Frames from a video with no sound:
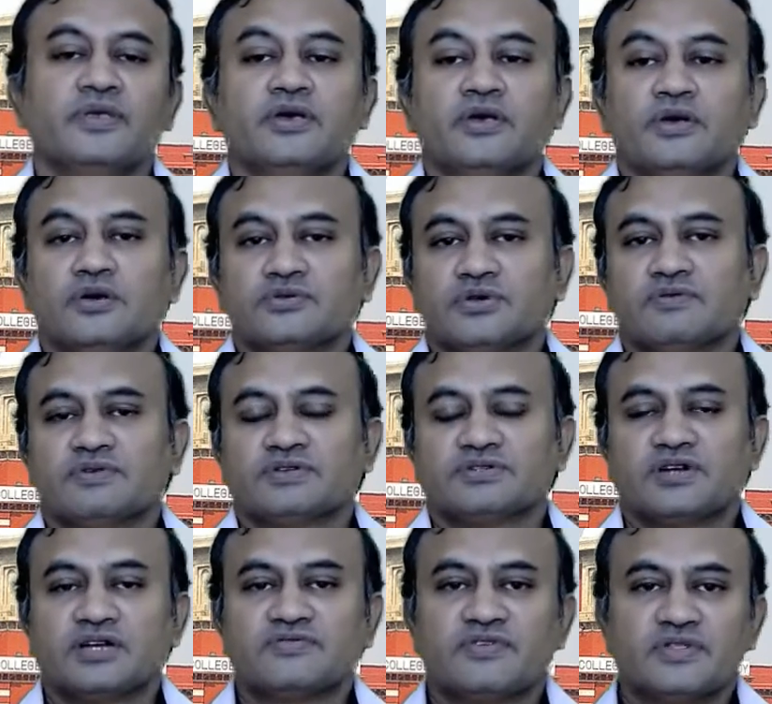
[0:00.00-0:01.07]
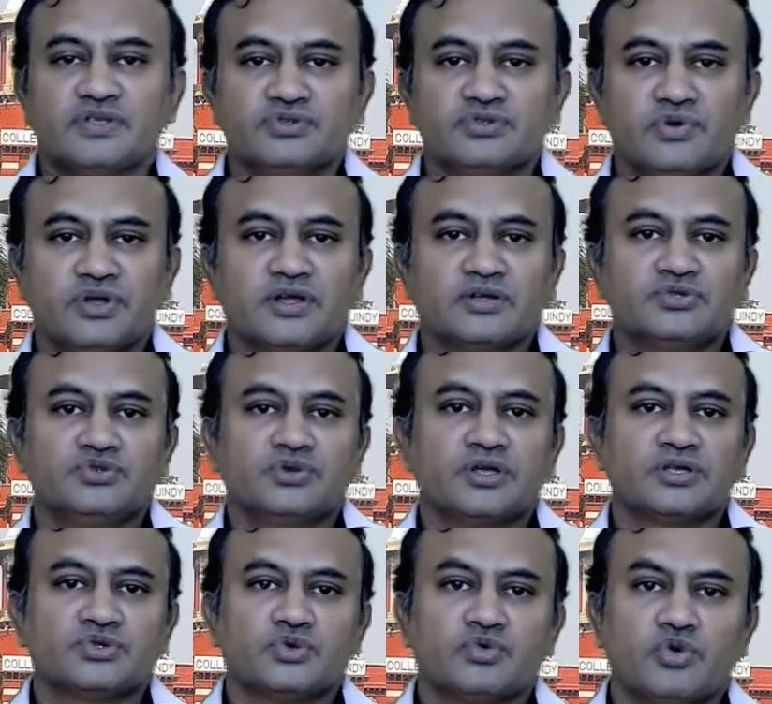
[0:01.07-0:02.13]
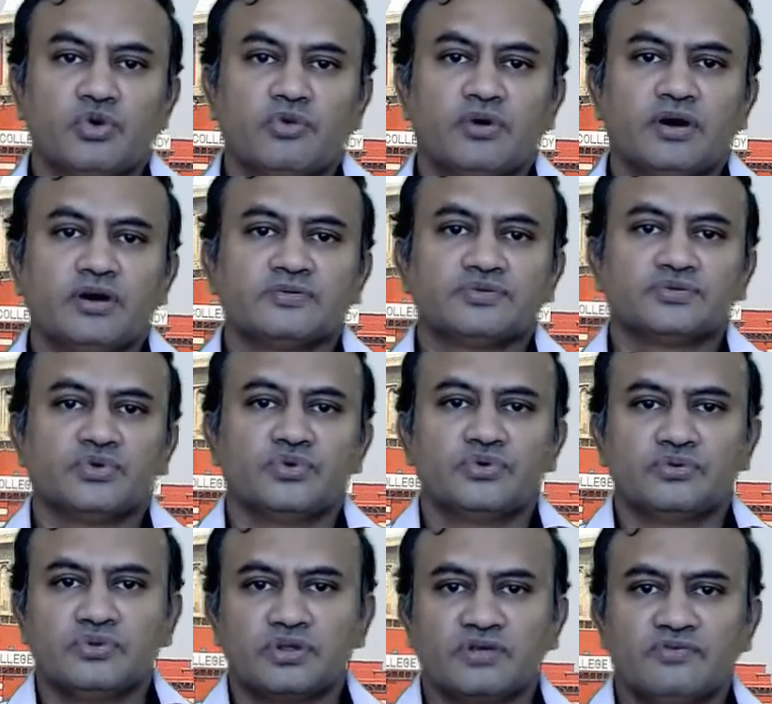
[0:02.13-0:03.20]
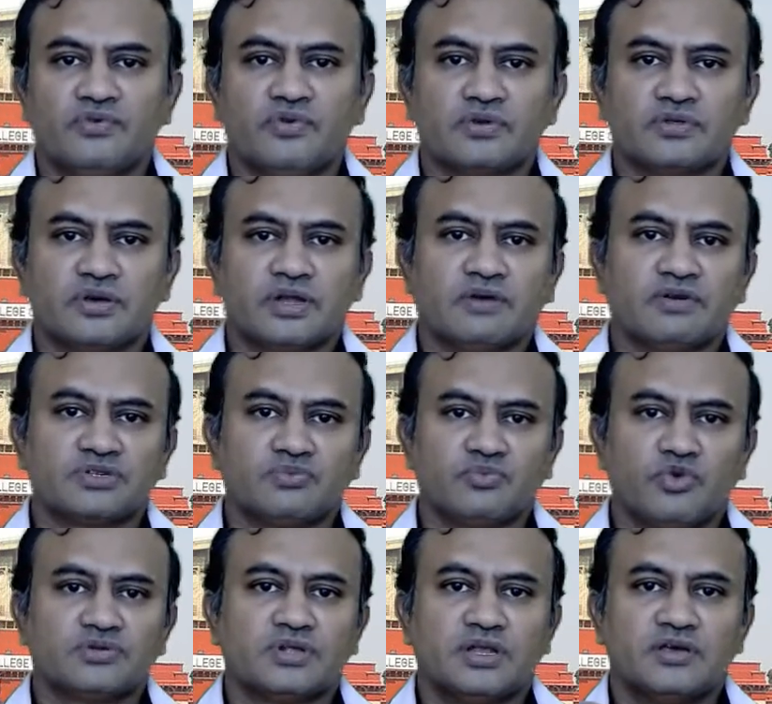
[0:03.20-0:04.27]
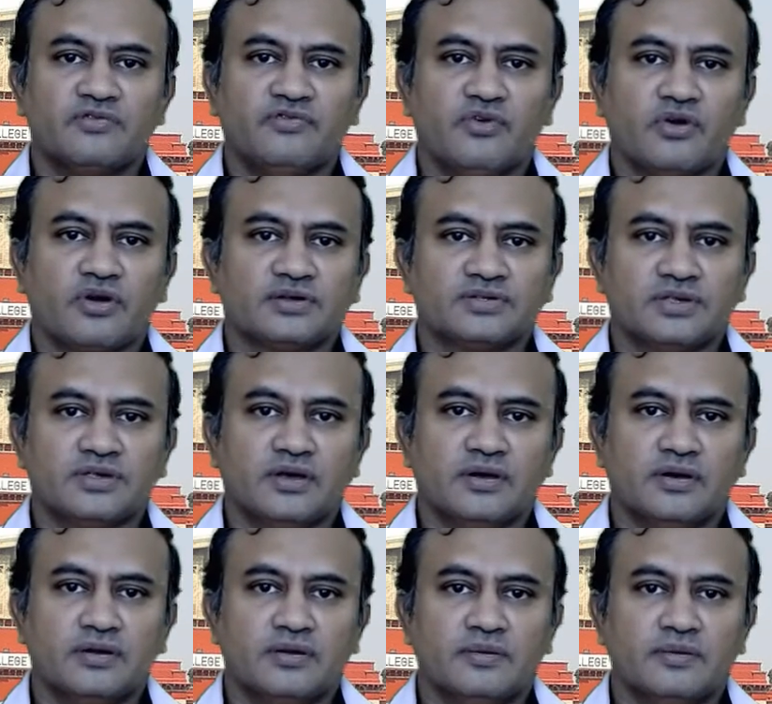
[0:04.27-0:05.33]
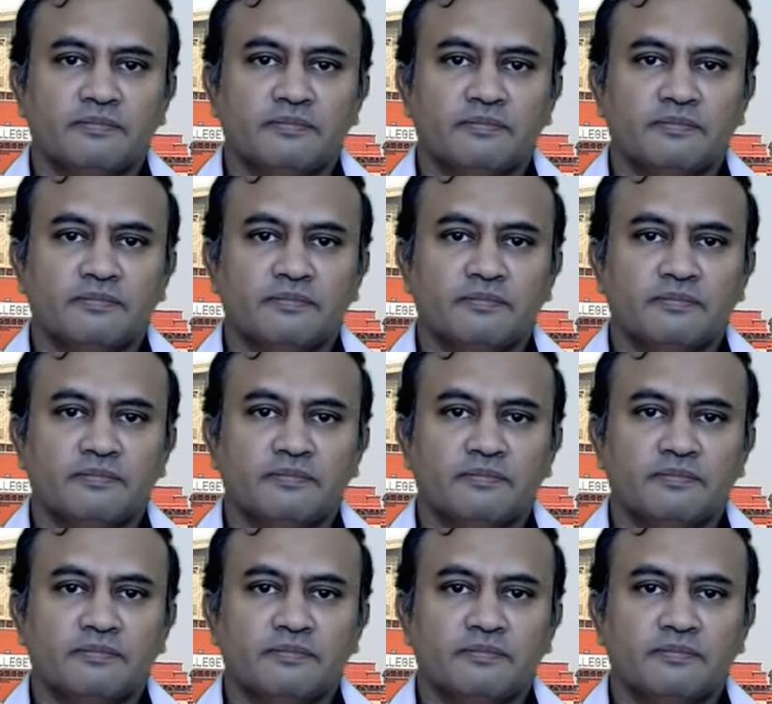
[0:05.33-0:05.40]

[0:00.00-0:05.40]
So it was transferred to the juniors. Juniors took over. So during the fourth year, I was mostly focusing on